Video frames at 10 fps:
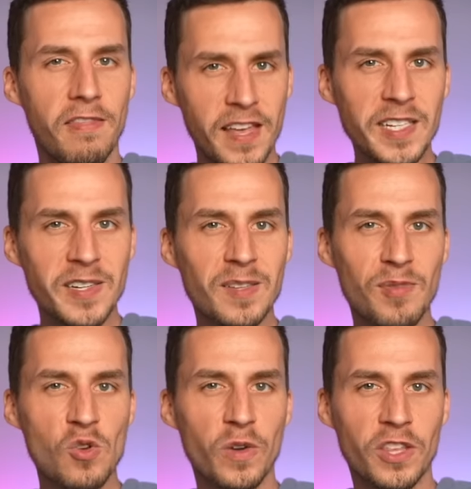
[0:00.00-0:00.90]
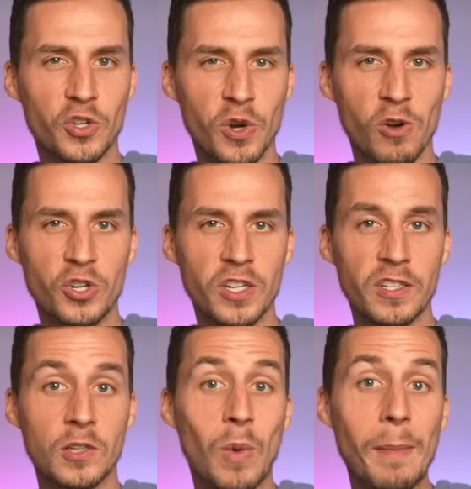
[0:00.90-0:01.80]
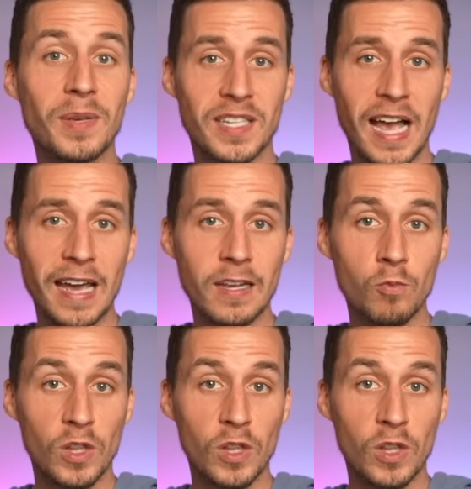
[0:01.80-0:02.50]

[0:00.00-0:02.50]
This dispute with the Trojans is why Poseidon